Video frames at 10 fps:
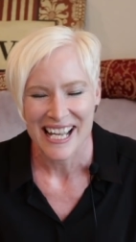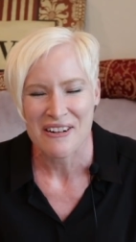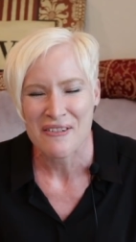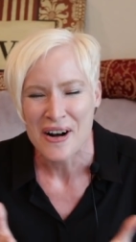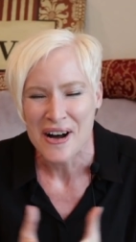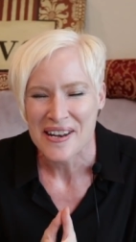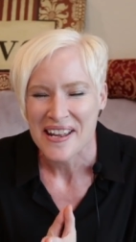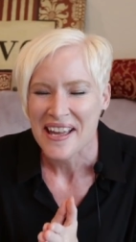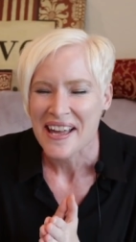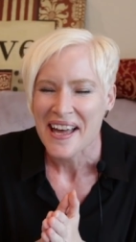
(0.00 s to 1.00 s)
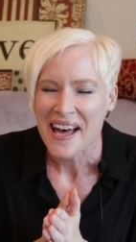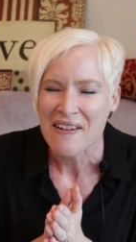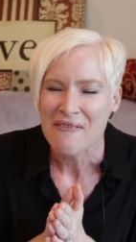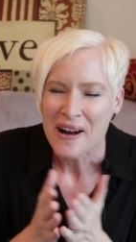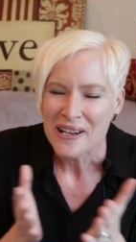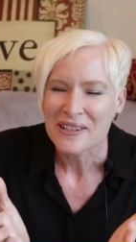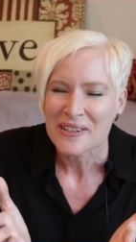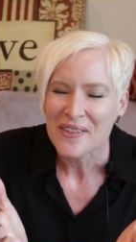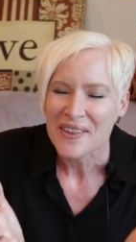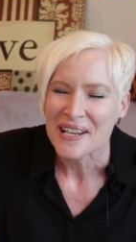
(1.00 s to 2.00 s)
I want, I want you to
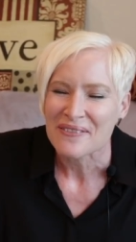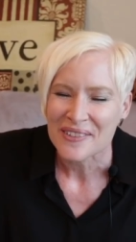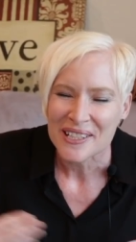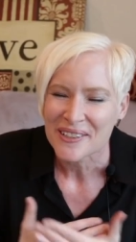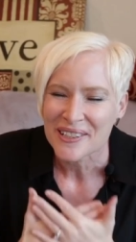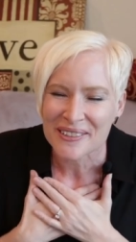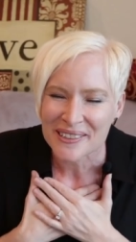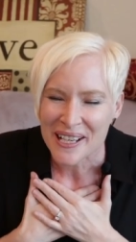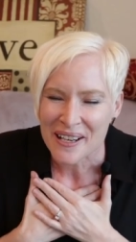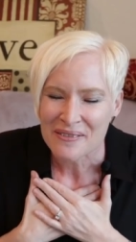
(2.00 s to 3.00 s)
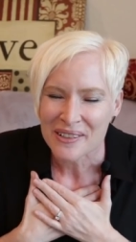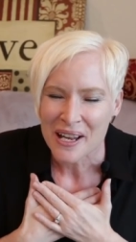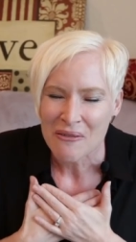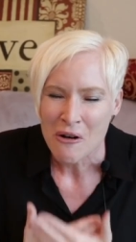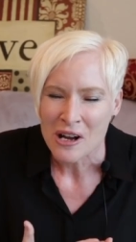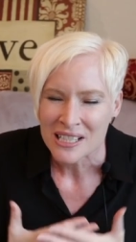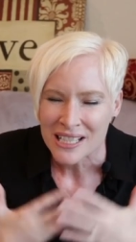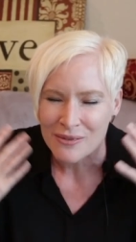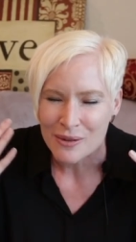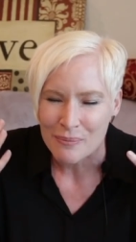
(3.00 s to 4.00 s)
know that I feel your love and I want to
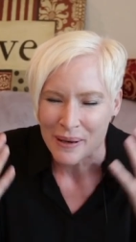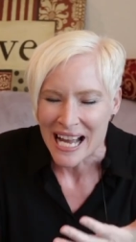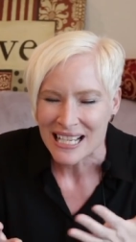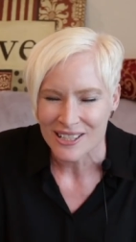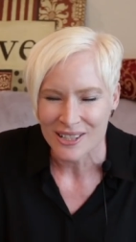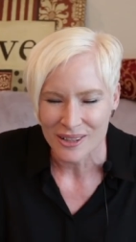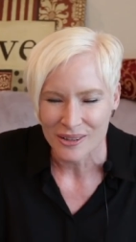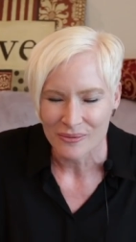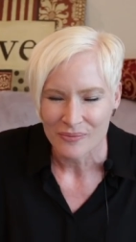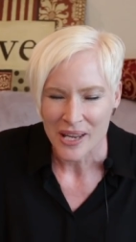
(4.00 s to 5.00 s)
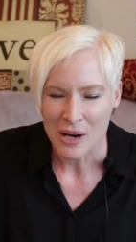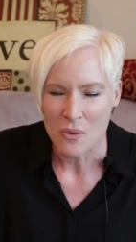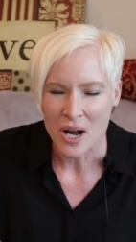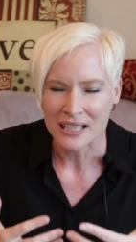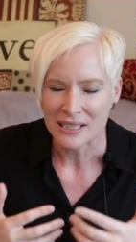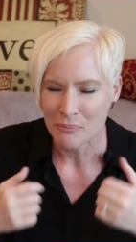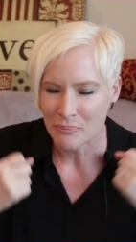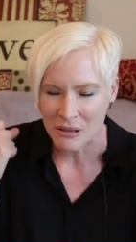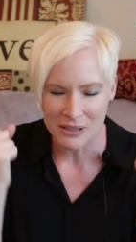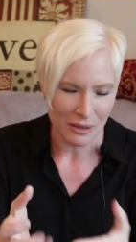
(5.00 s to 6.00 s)
give it back to you. I want to
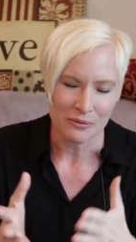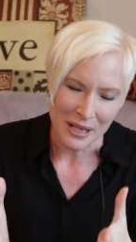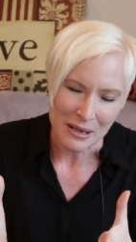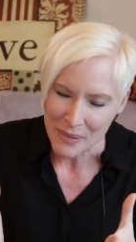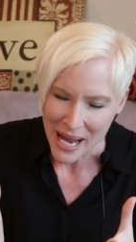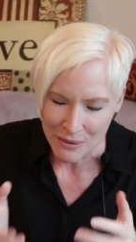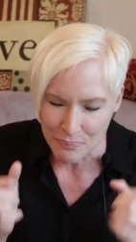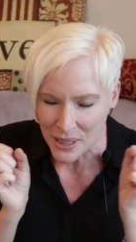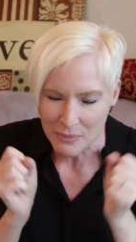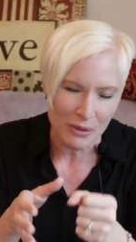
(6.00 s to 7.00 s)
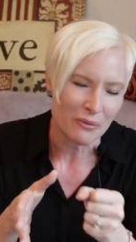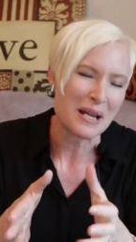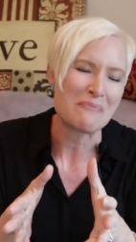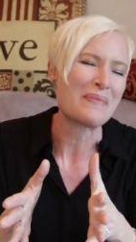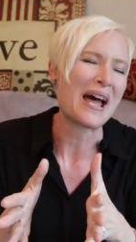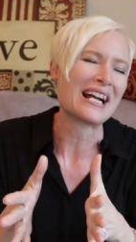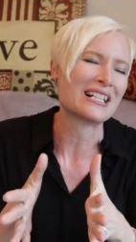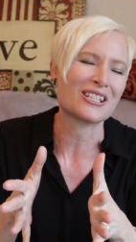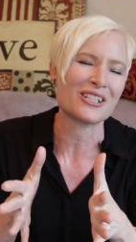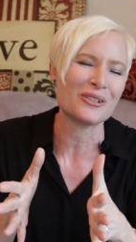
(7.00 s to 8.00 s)
bounce it right back, beam it right
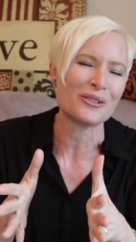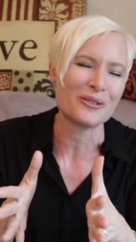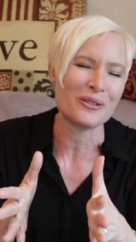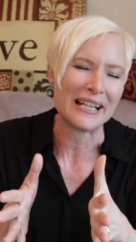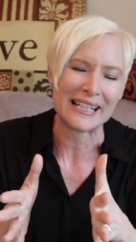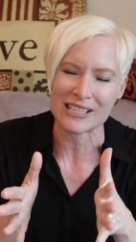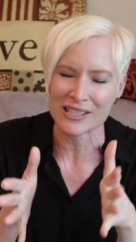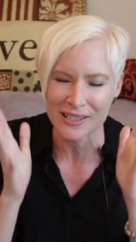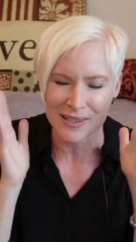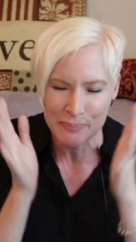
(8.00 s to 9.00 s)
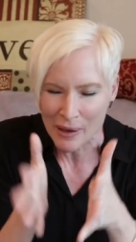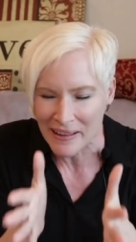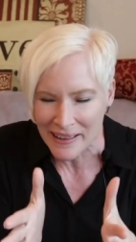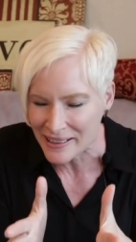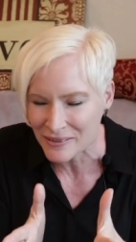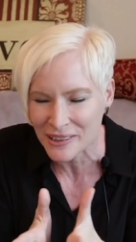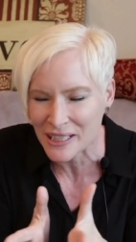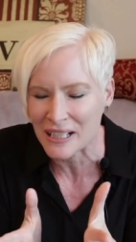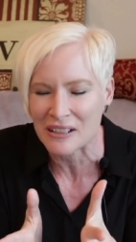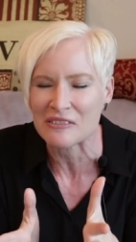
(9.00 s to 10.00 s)
back to you, like just a spotlight of
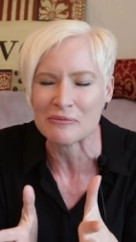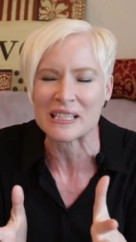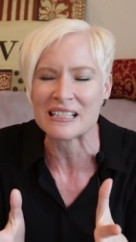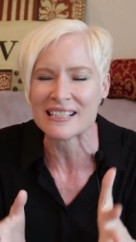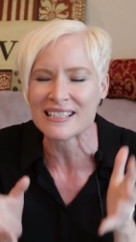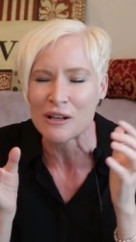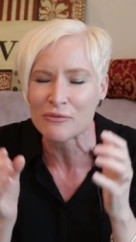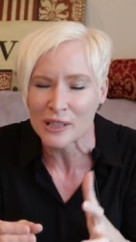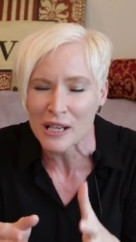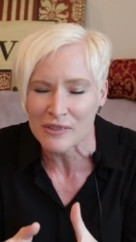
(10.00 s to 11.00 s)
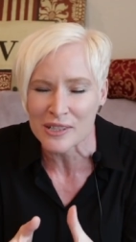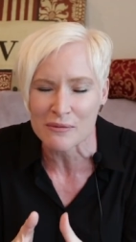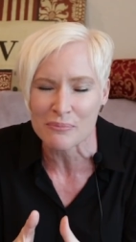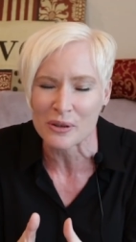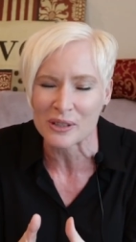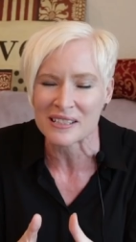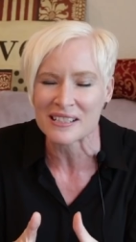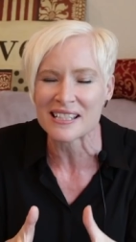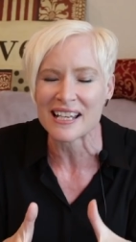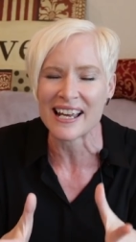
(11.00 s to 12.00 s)
love, because self-love is
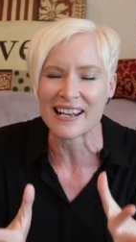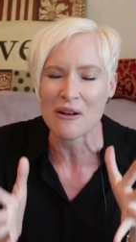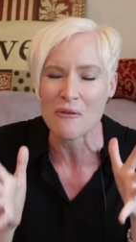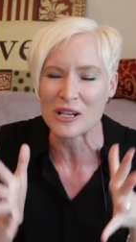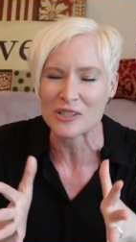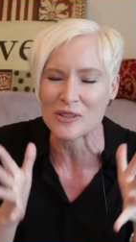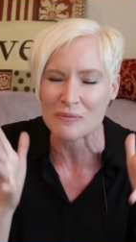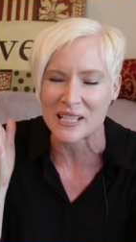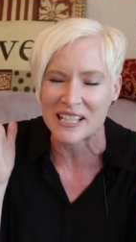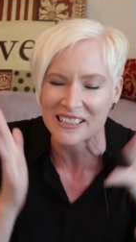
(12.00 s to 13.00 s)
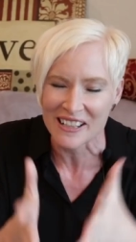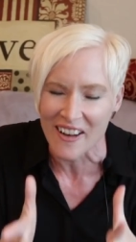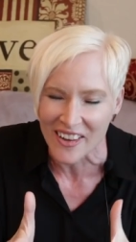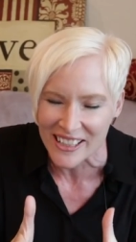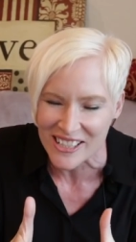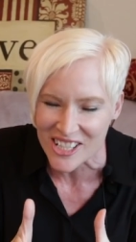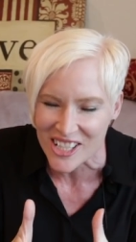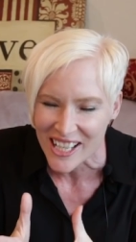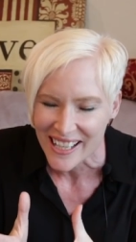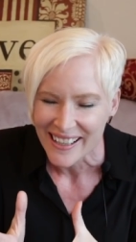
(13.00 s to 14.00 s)
important and I want you to be acknowledged.